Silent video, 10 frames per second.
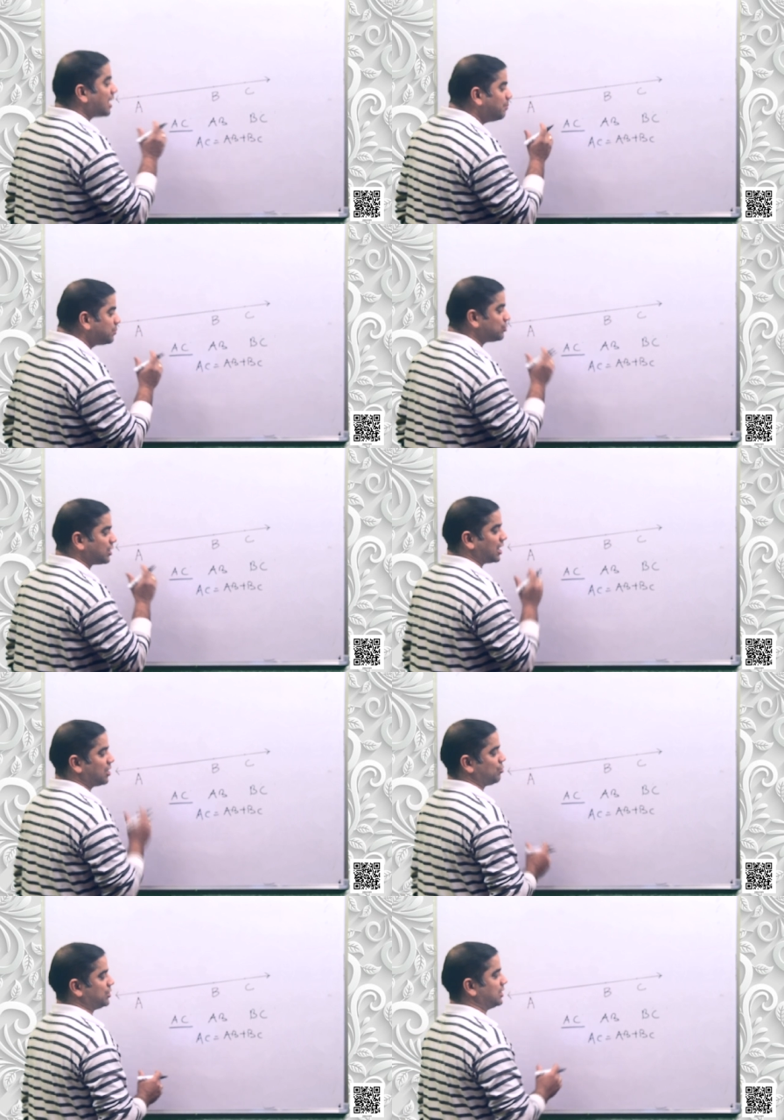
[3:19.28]
come to the
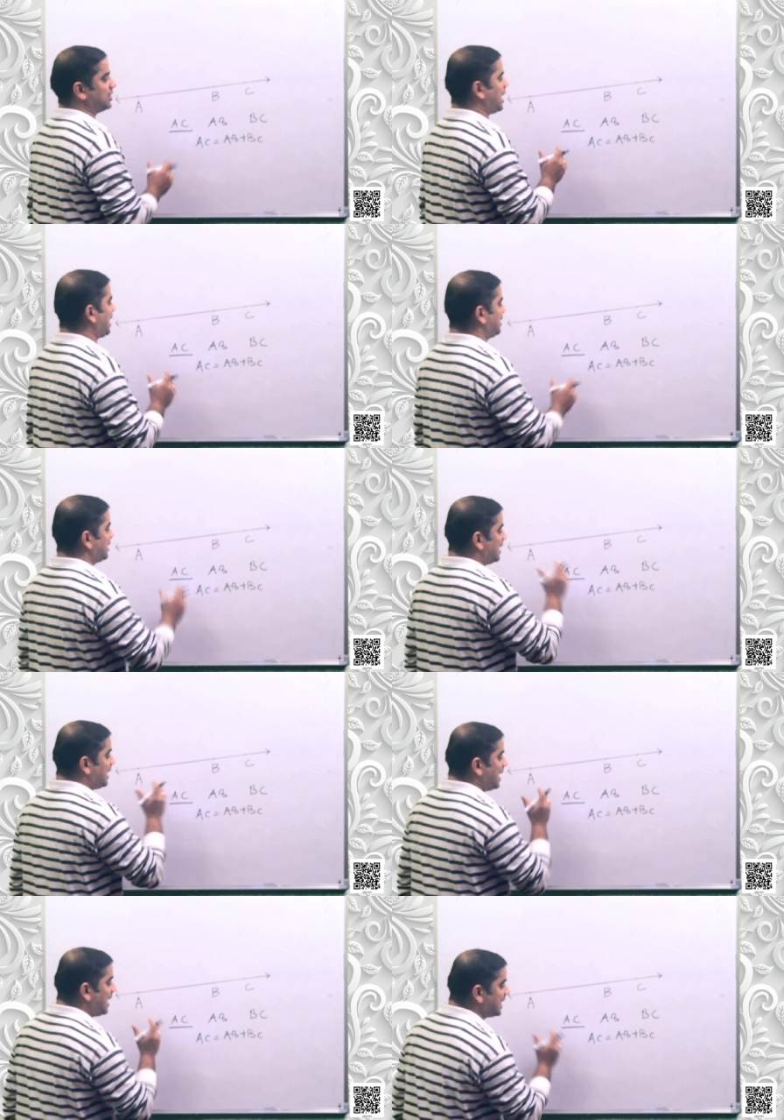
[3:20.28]
conclusion that
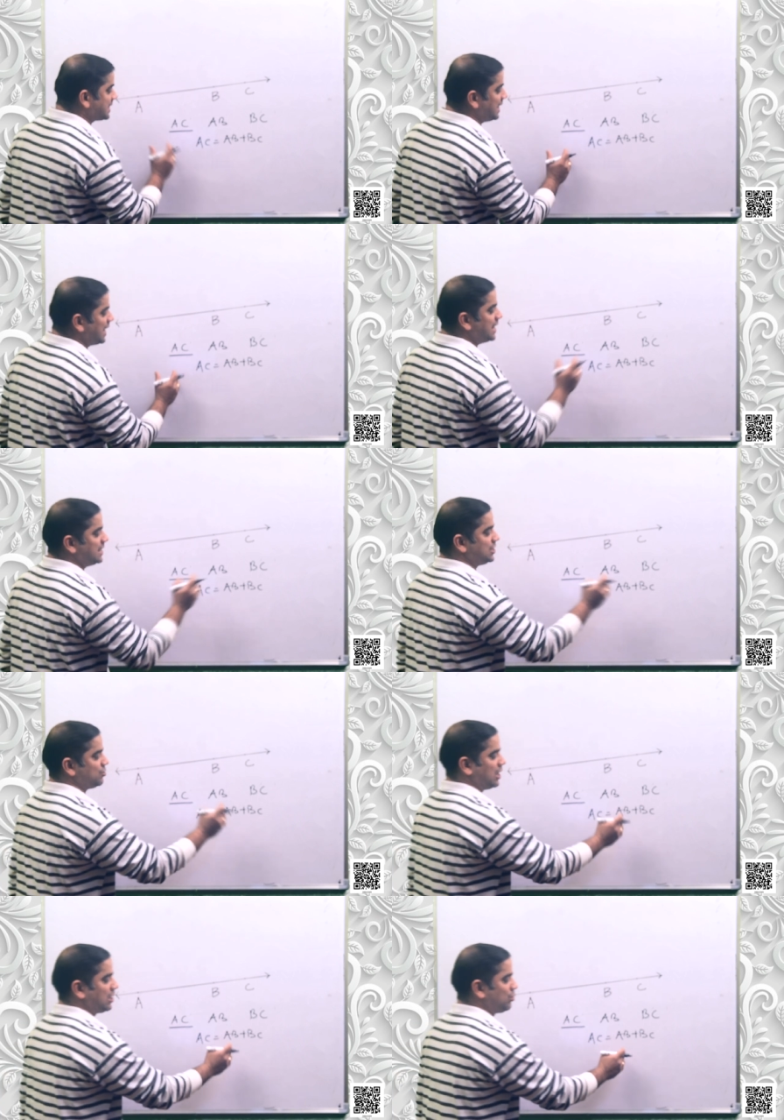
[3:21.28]
AC is
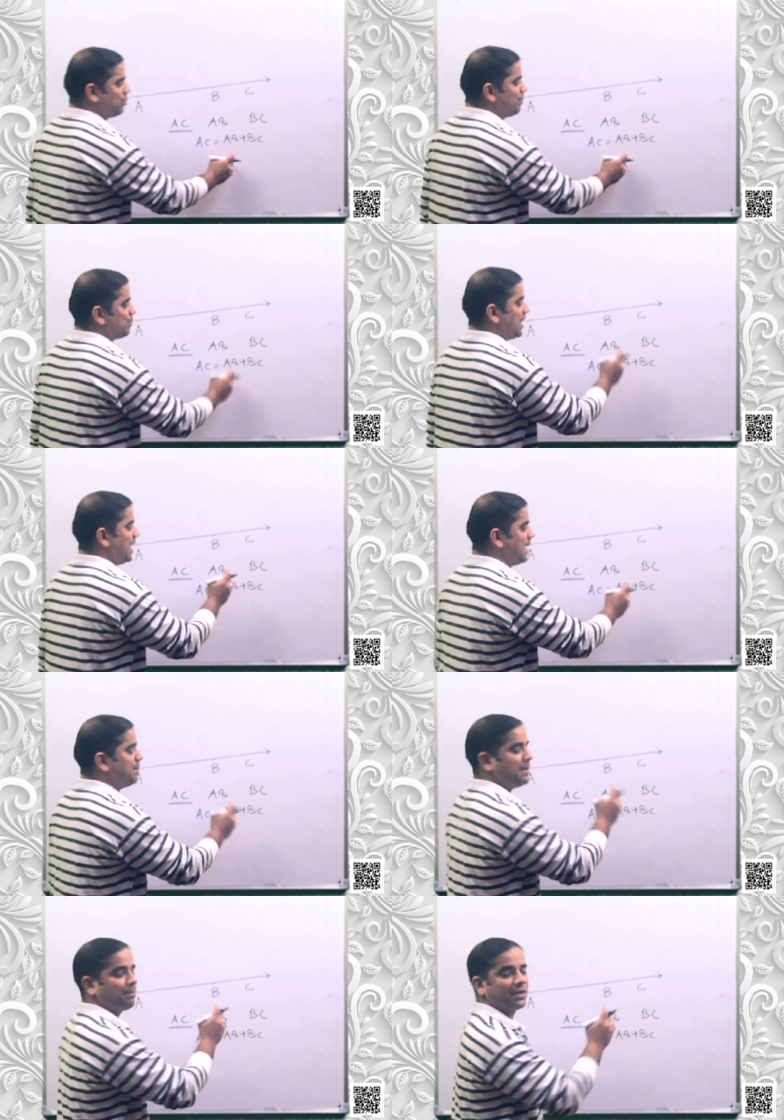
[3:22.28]
equal to
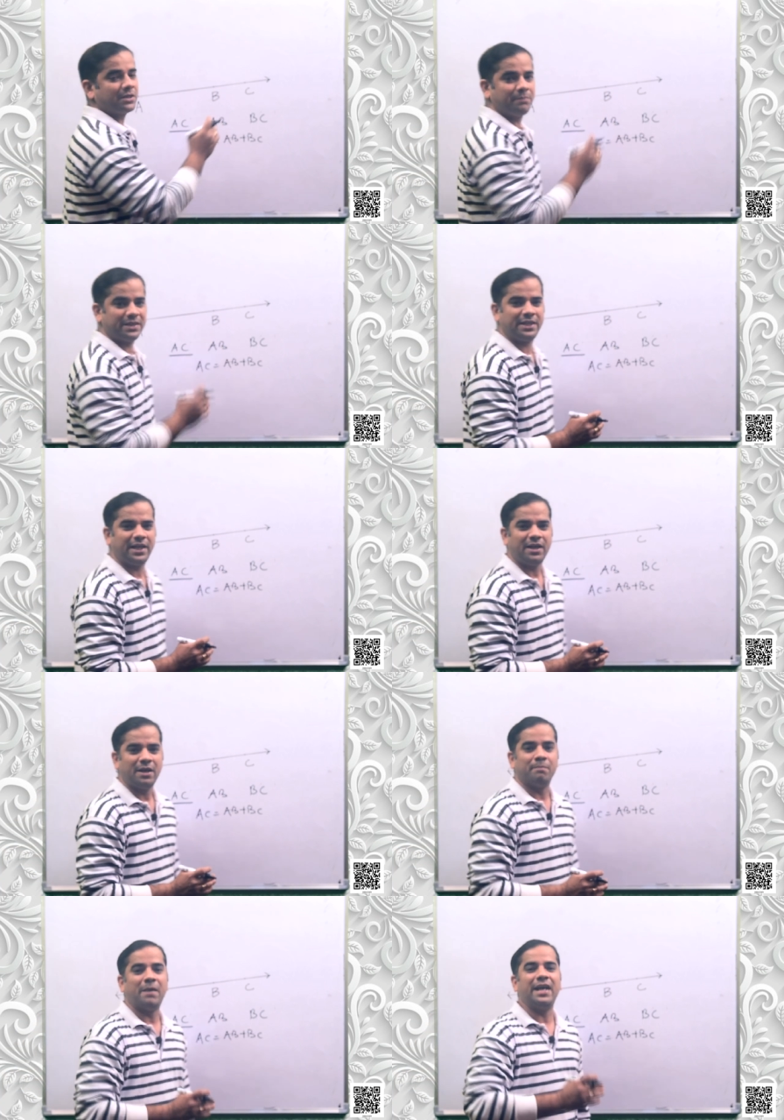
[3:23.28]
AB plus BC
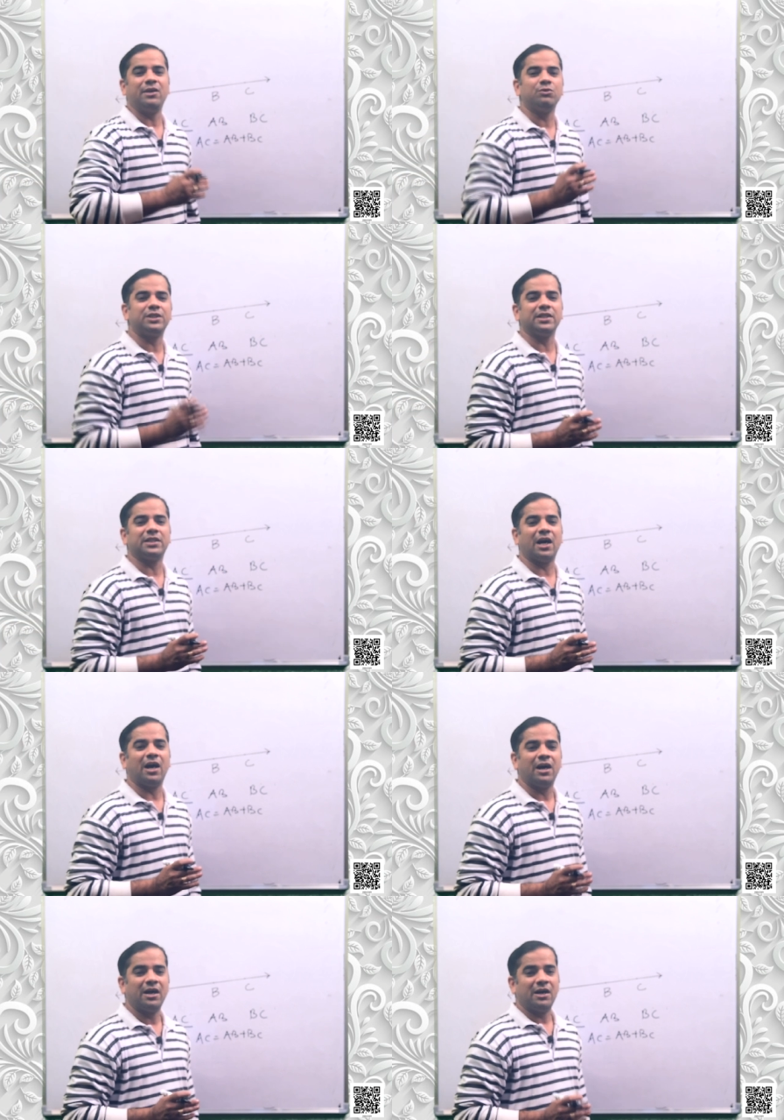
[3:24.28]
by using
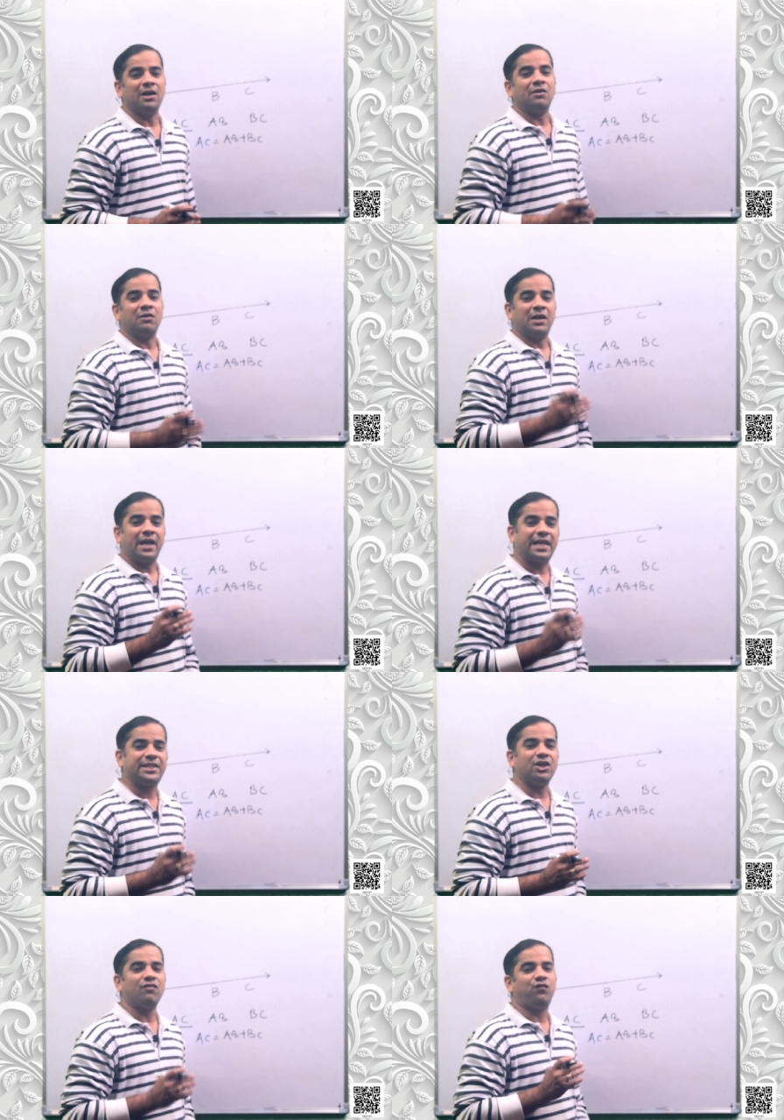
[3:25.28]
the
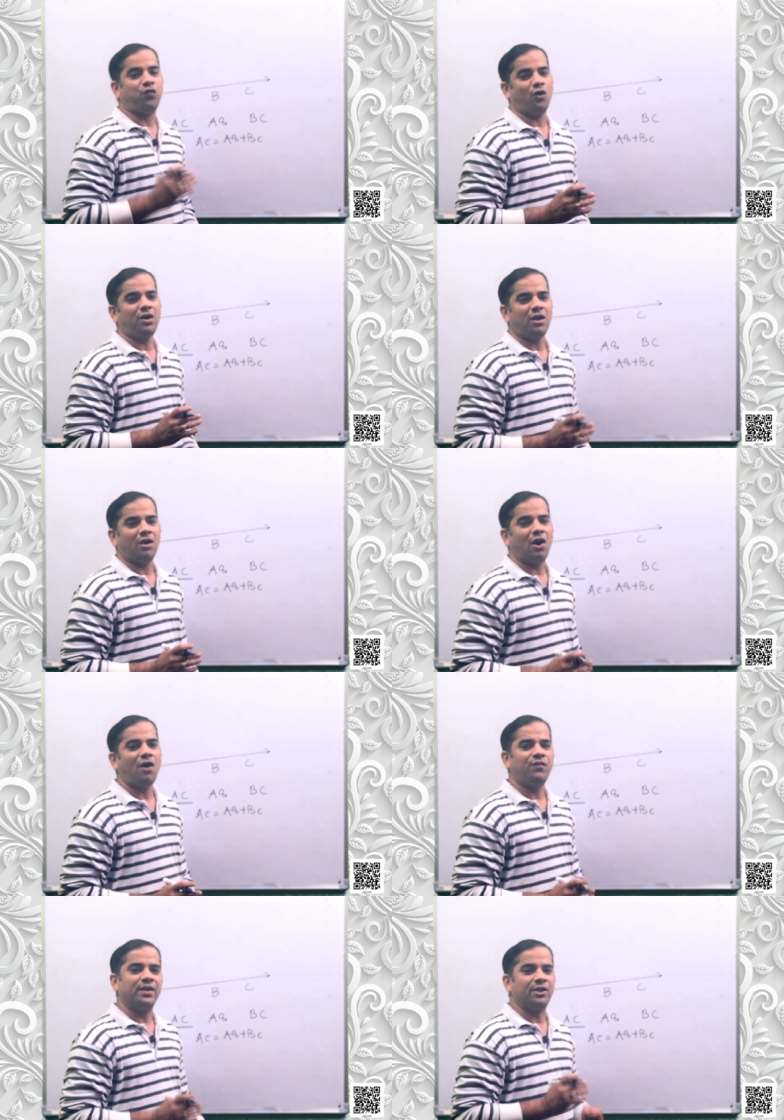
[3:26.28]
axiom 4
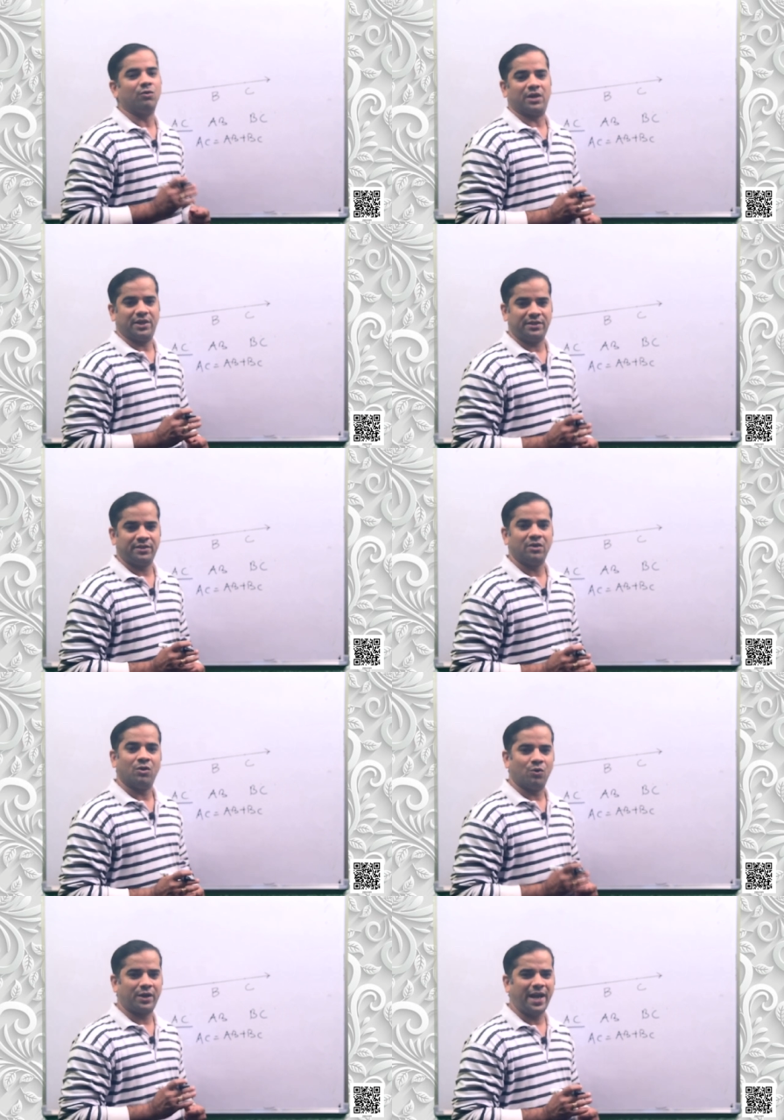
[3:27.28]
of Euclid.
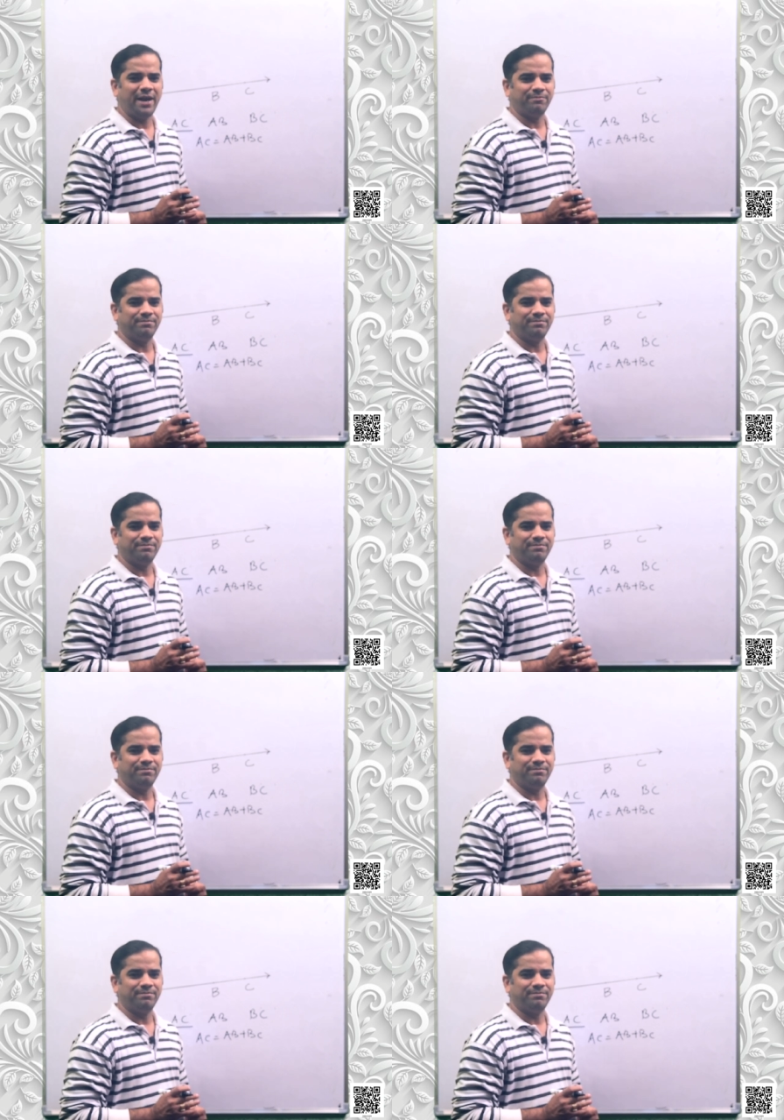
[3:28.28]
Okay.